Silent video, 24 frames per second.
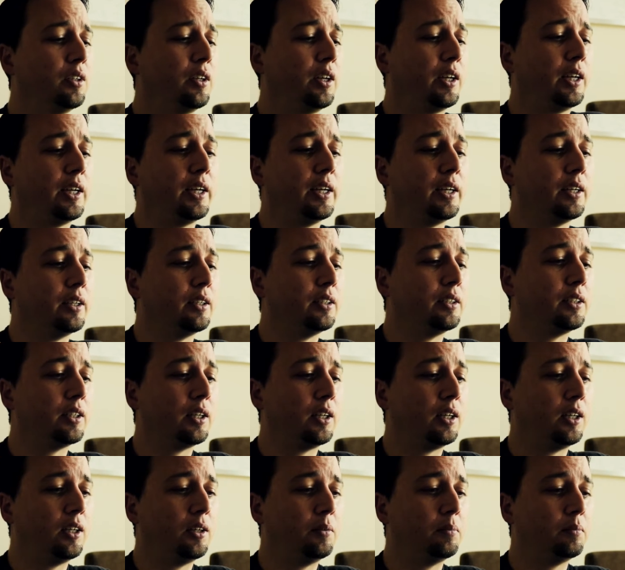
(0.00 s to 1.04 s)
And
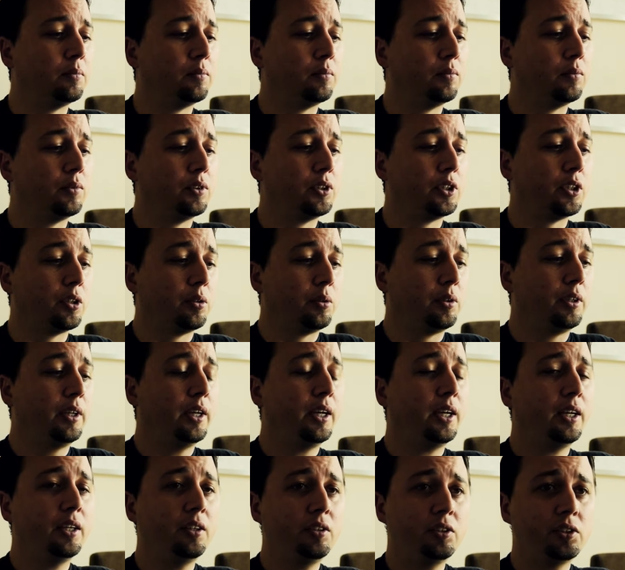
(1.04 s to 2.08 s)
so, yeah,
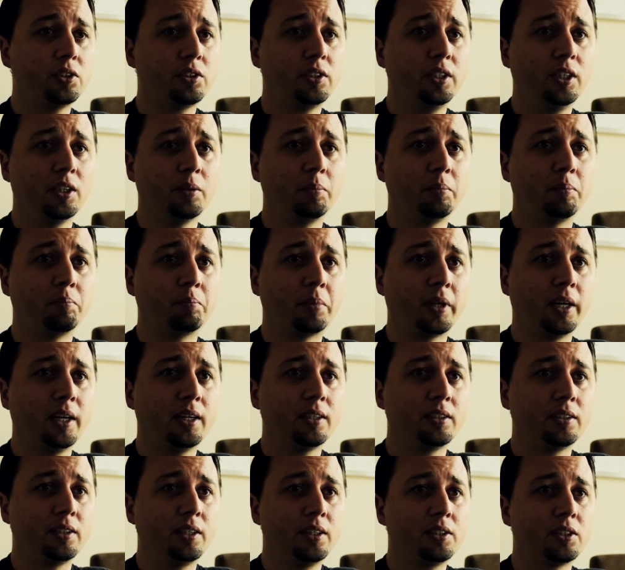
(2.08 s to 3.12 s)
you just need to pay
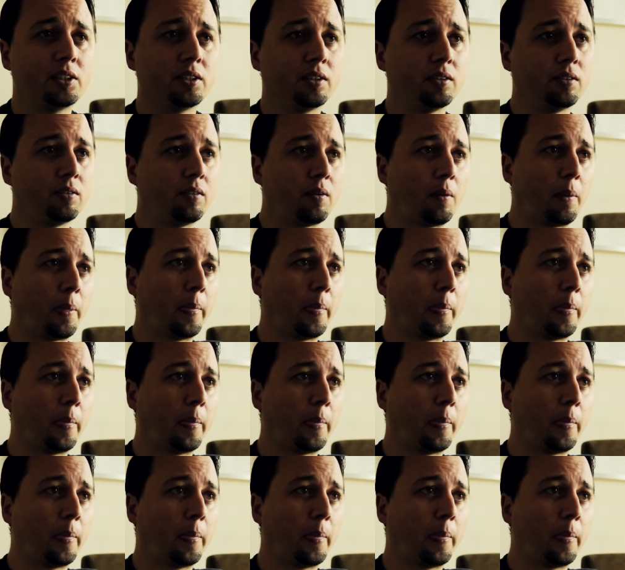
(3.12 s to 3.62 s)
attention.